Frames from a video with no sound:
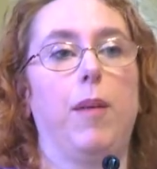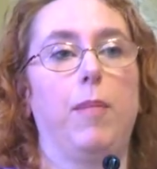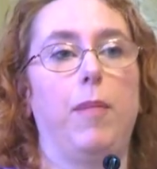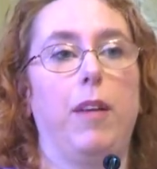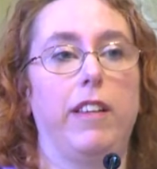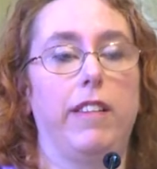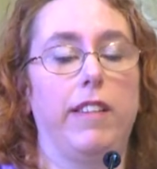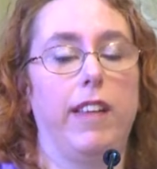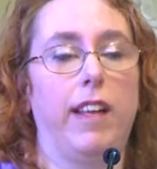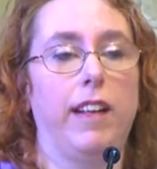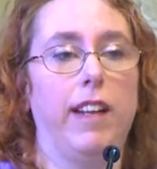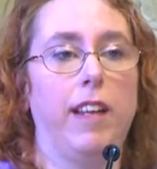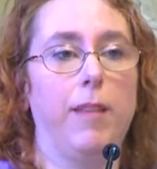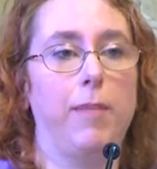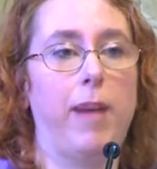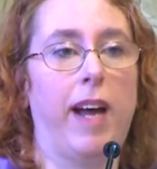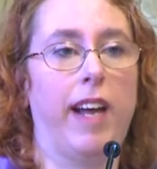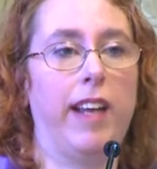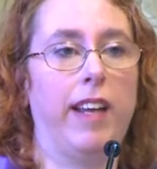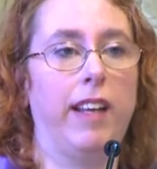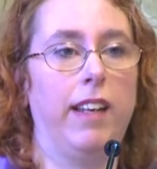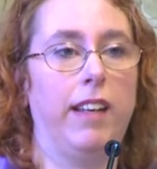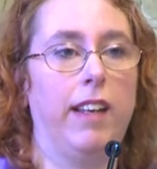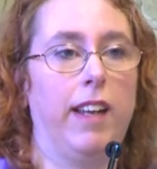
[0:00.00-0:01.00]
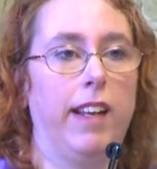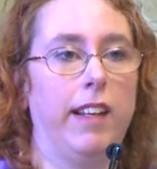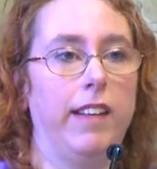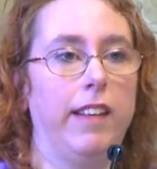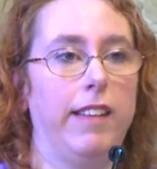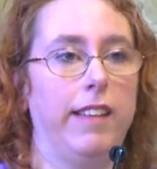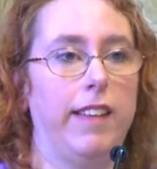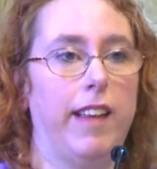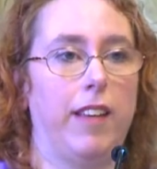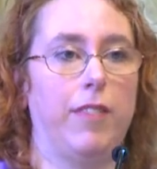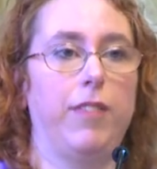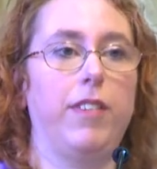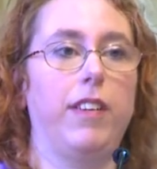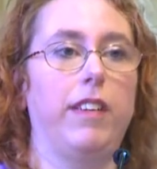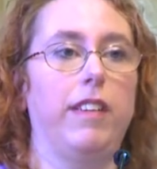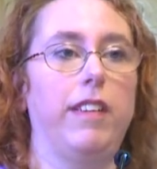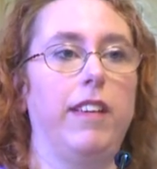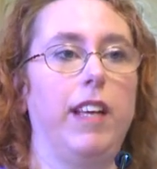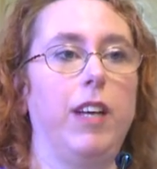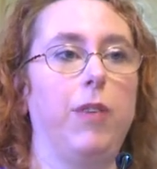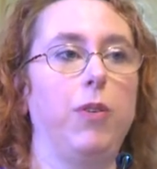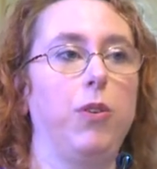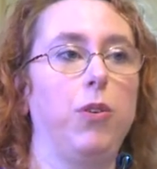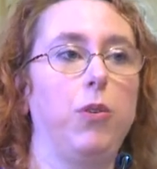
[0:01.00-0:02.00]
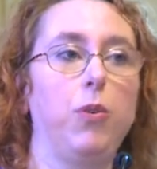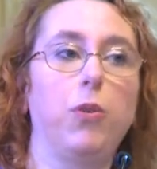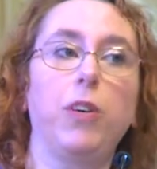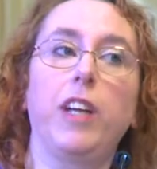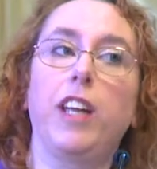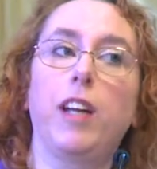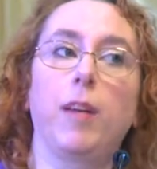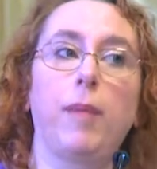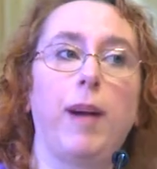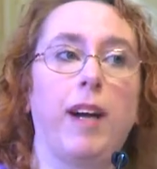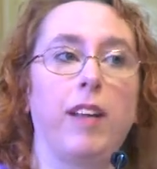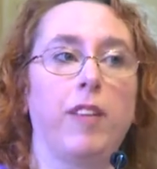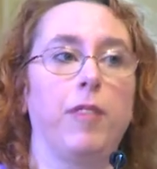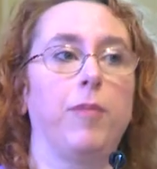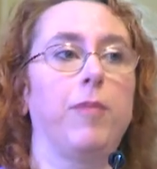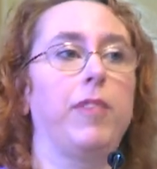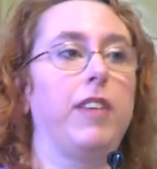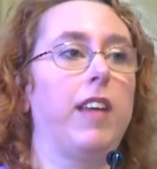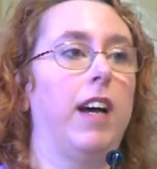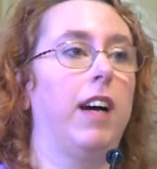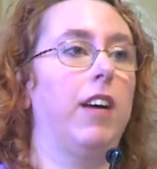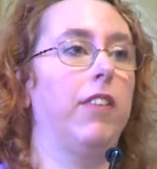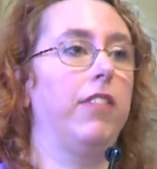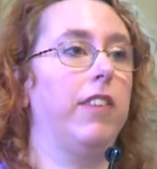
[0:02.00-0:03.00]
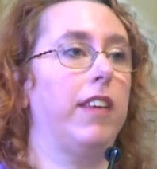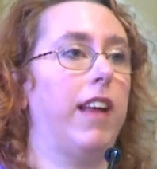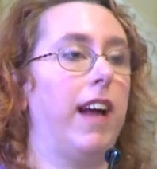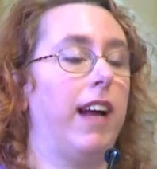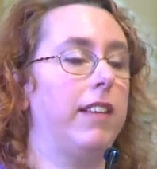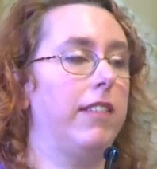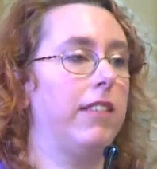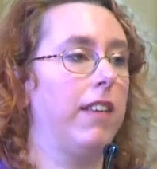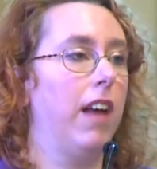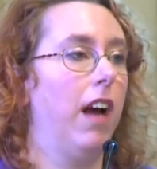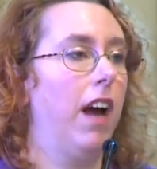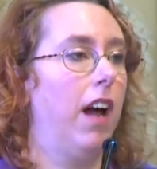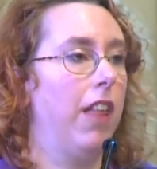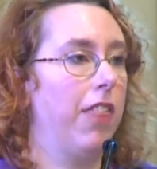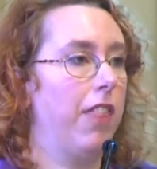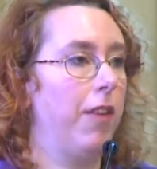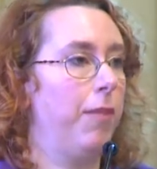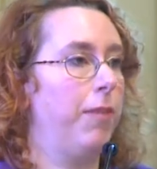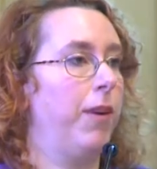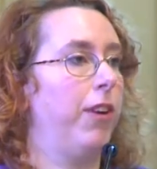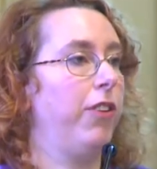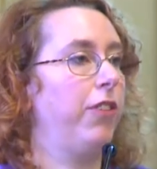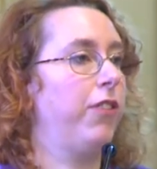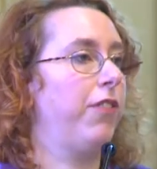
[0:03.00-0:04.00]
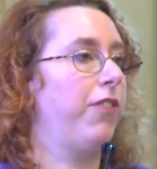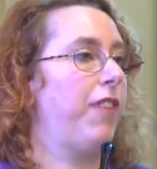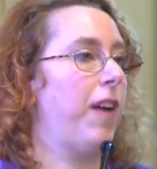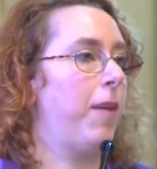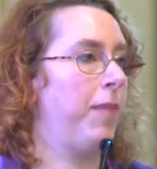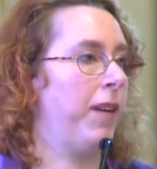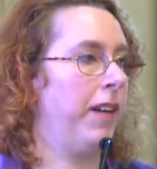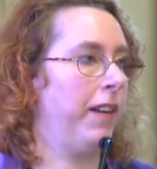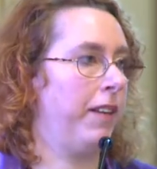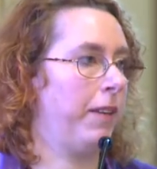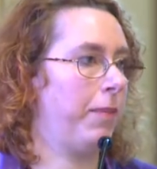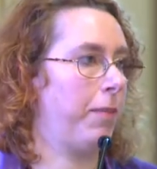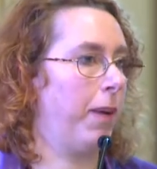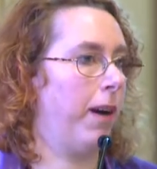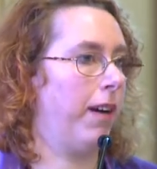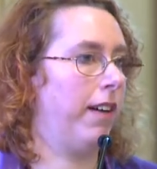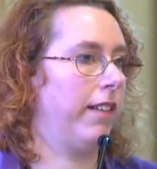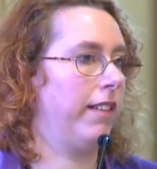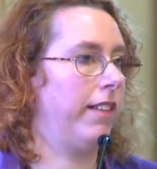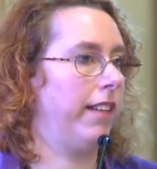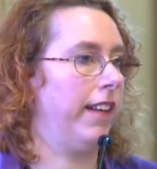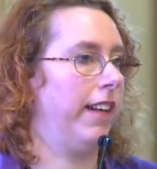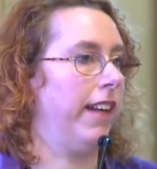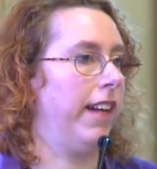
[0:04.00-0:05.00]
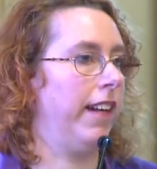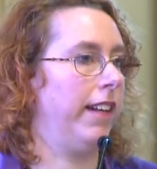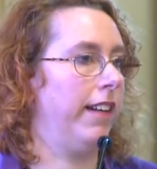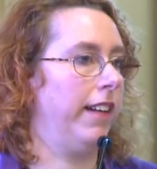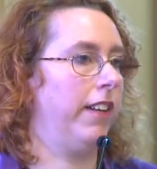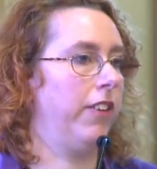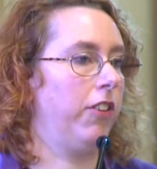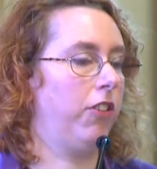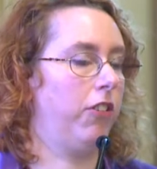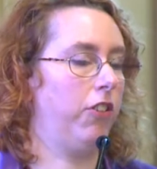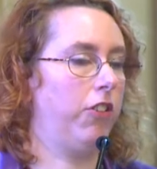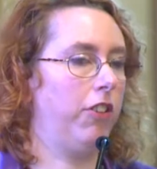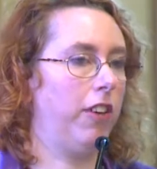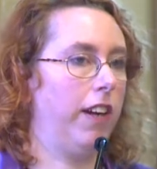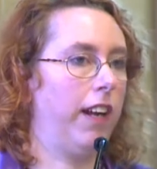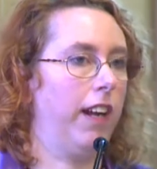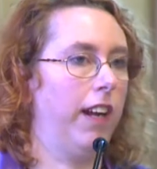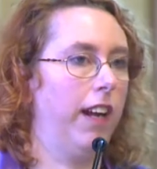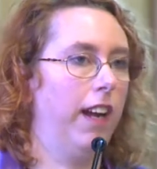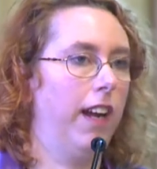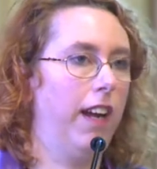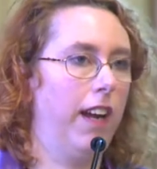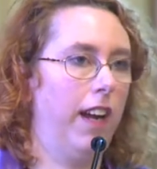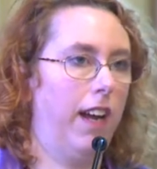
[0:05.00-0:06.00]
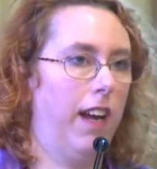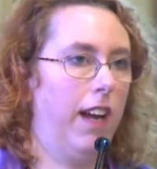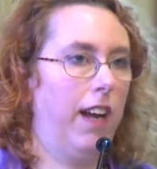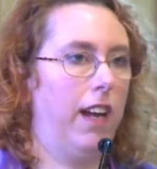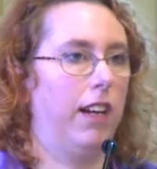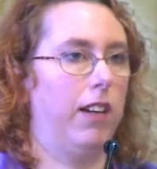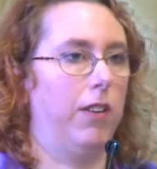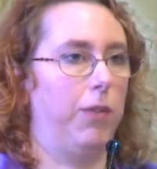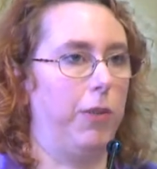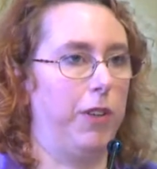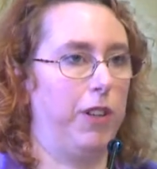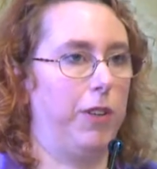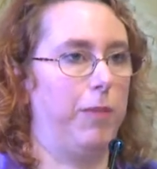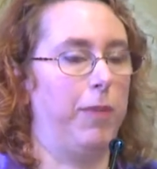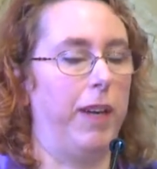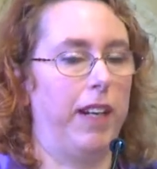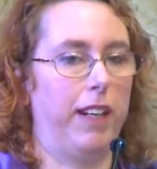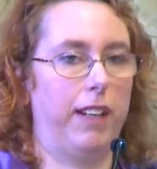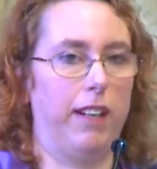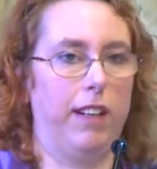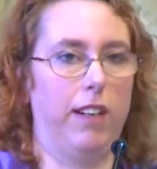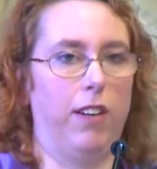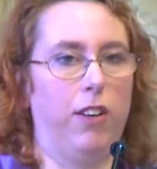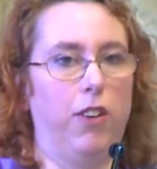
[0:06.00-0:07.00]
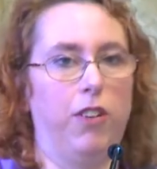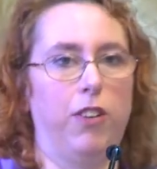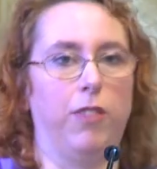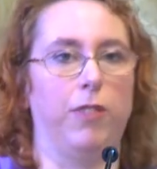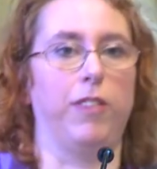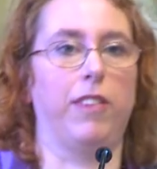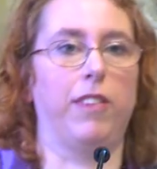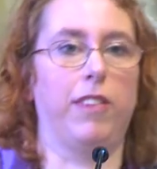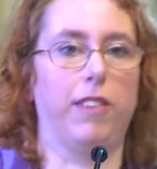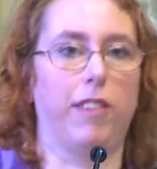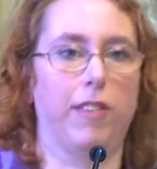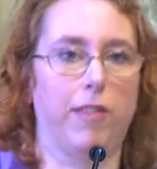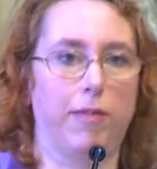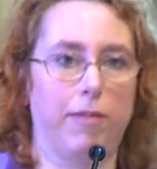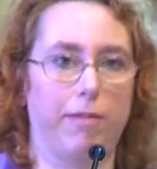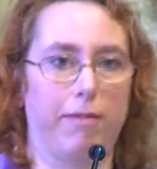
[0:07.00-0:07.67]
but certainly back in '97 they were talking about themselves as the most feminist party in history, which made a lot of us